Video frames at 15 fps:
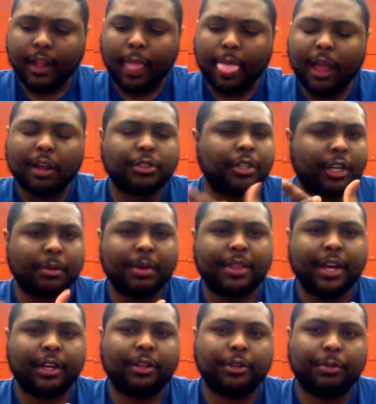I'll talk about
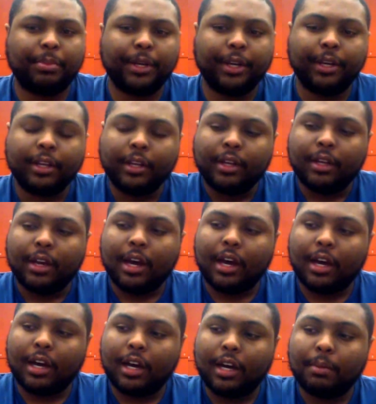that a little bit.
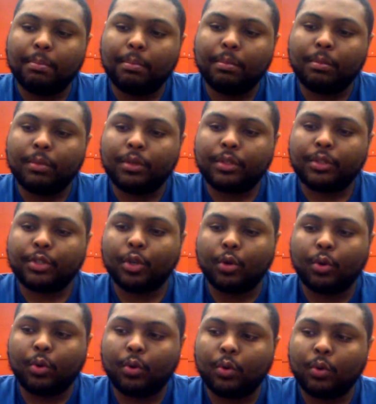
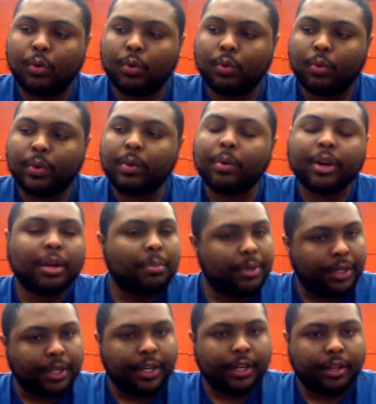So we weren't able to
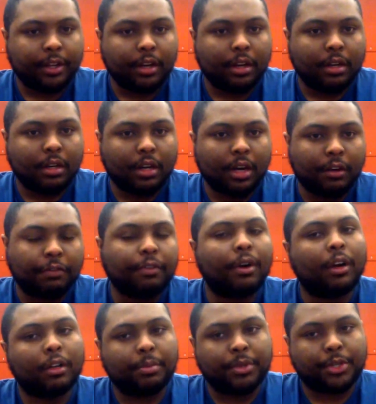get a
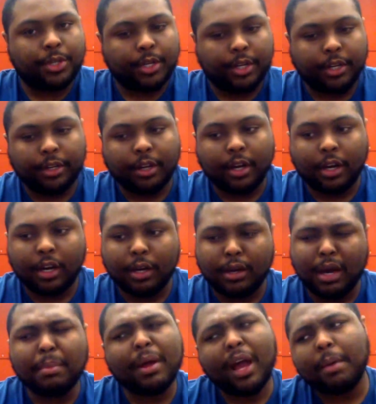fog machine.
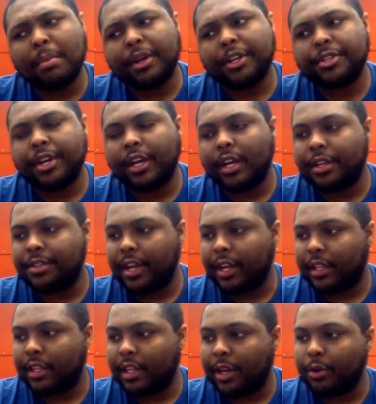I'm not
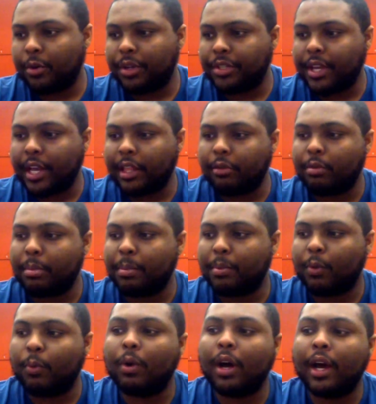exactly. I don't exactly remember
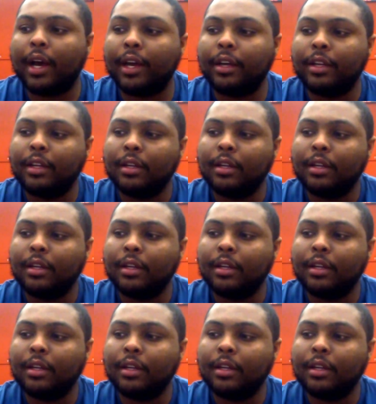why.